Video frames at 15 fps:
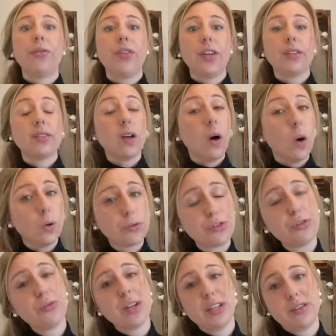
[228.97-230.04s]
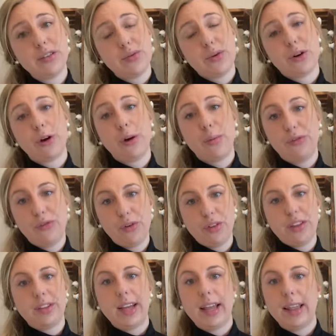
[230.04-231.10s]
this also needs to occur before
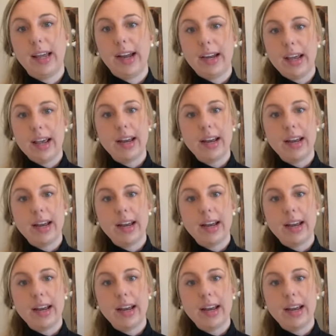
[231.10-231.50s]
the deadline,